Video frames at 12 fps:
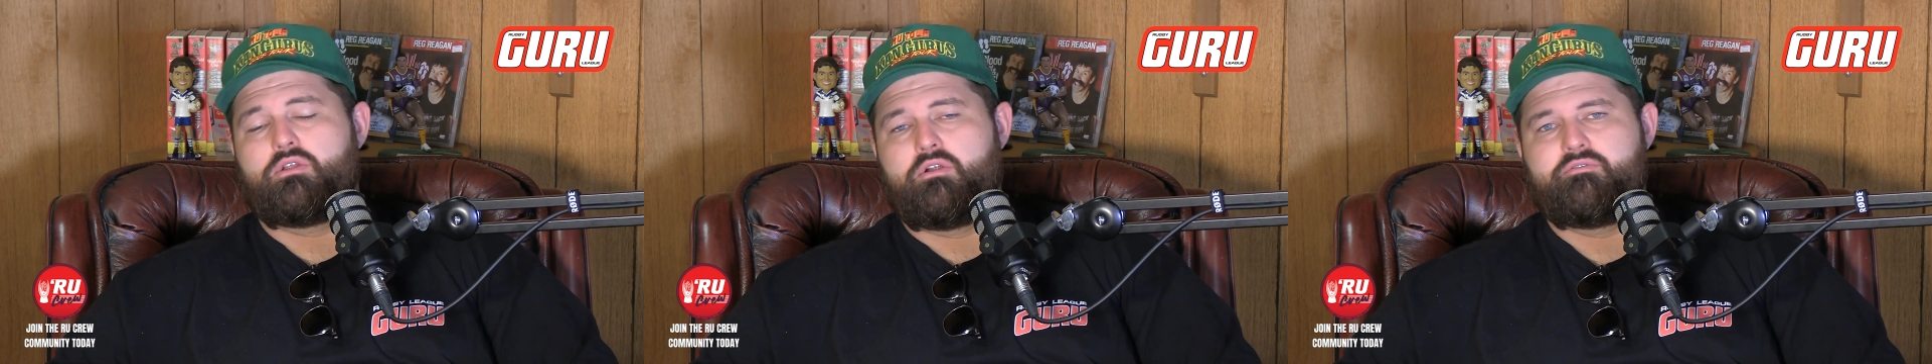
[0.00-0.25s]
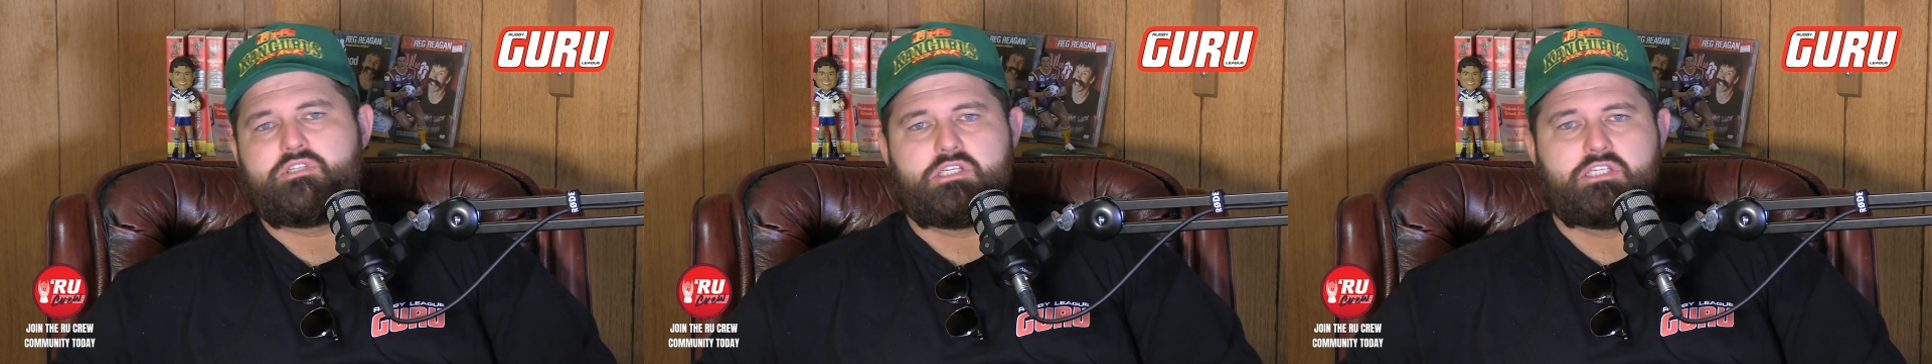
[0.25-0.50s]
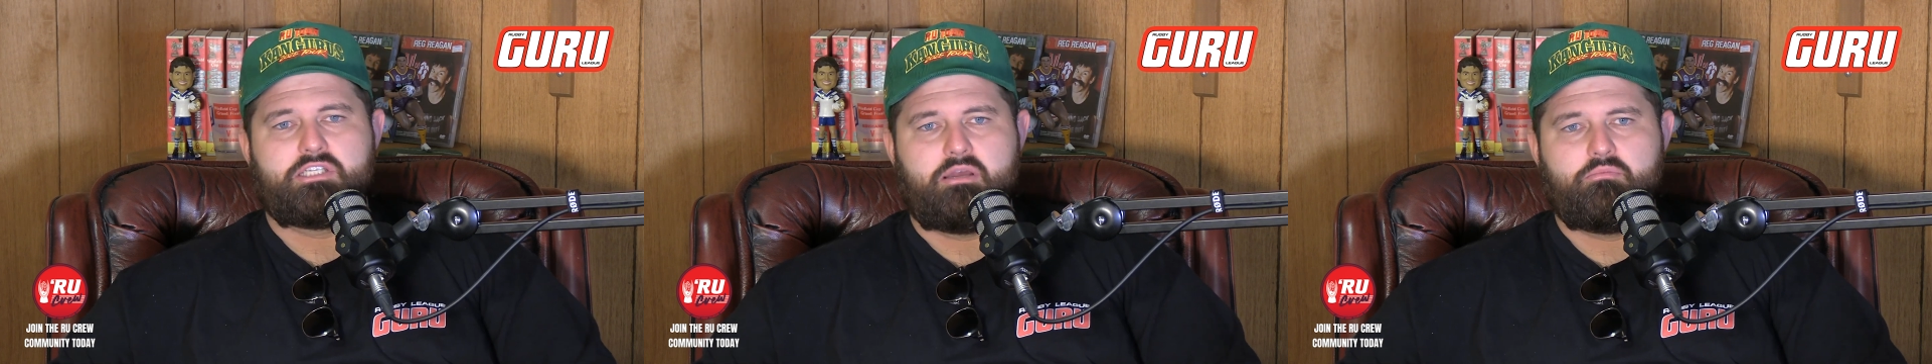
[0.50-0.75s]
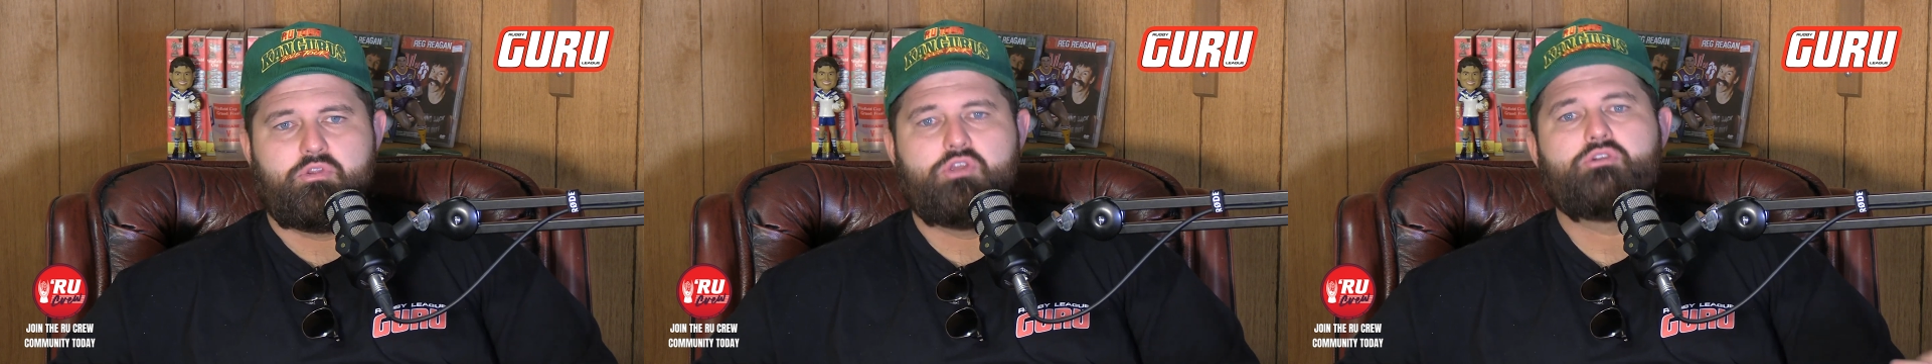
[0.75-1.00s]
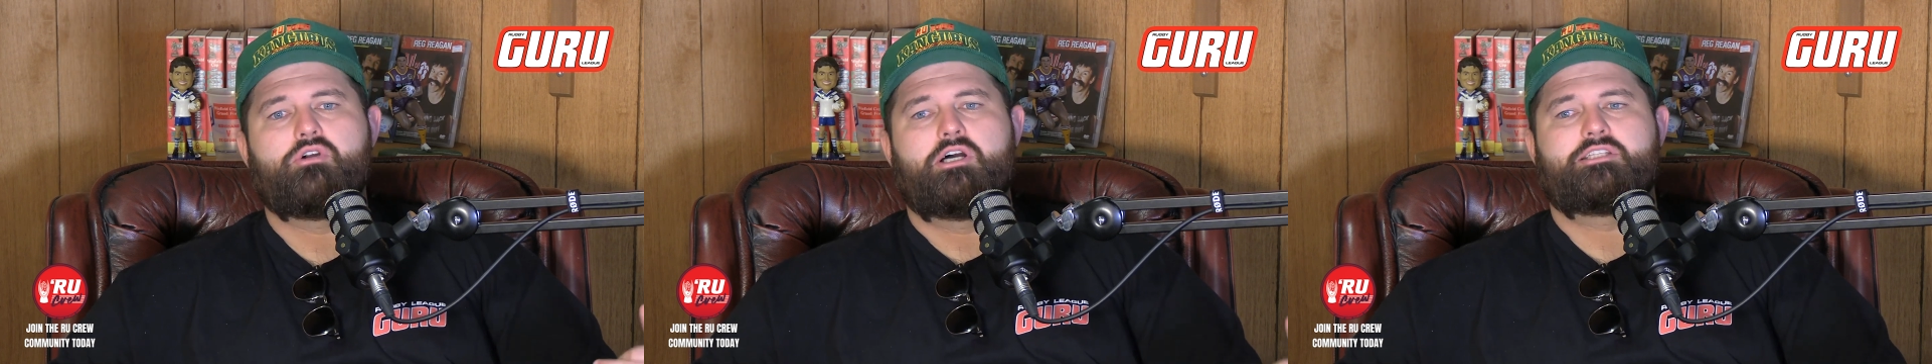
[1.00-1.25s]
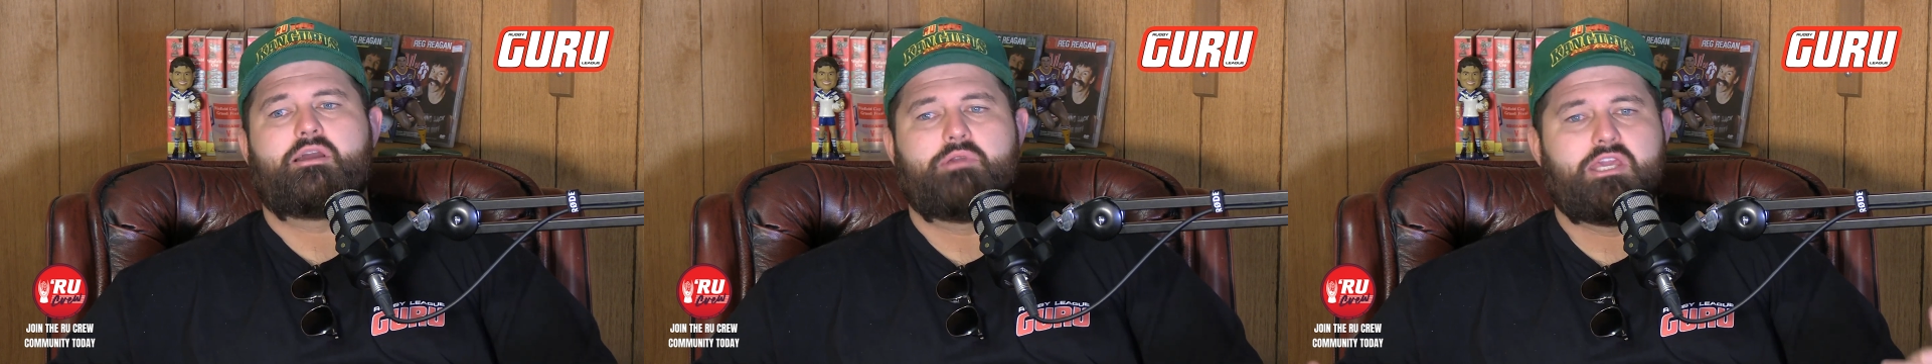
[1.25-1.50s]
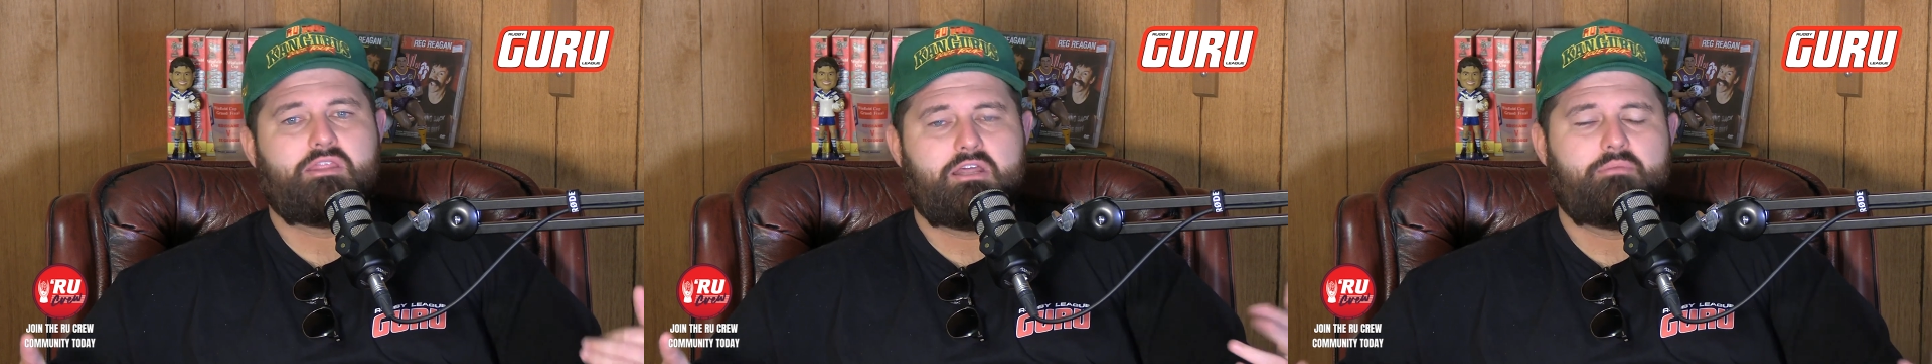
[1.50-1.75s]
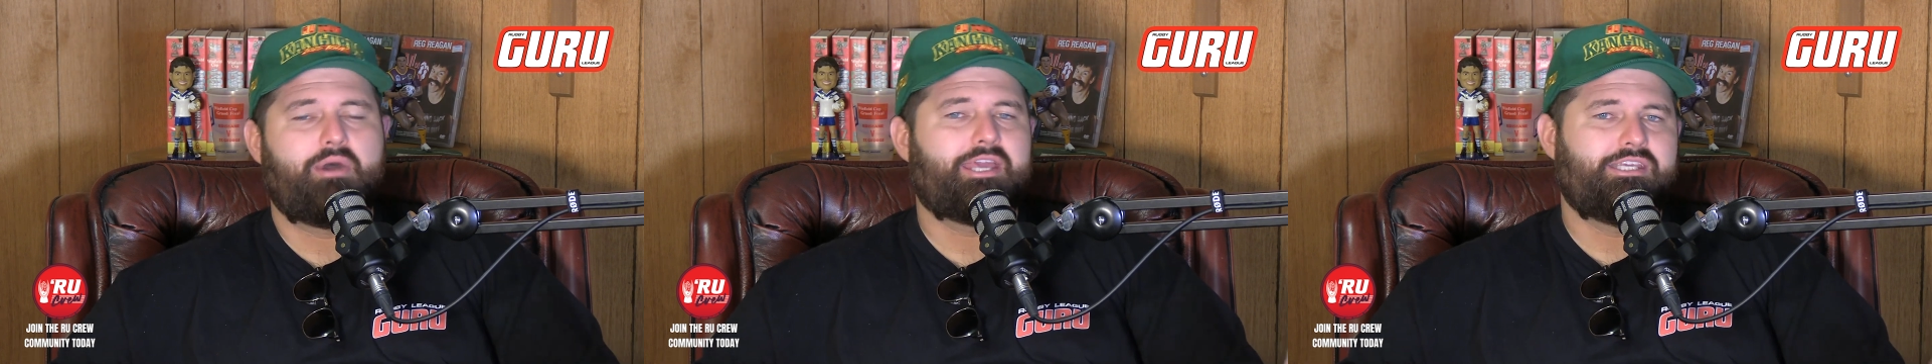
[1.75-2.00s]
and obviously some new guys coming in that
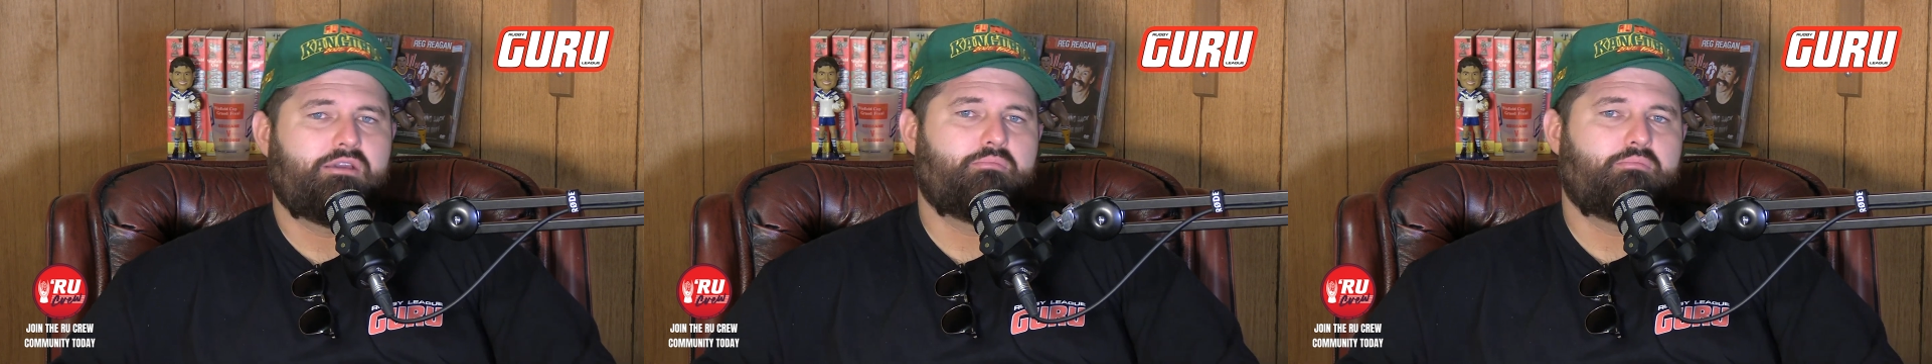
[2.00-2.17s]
are making a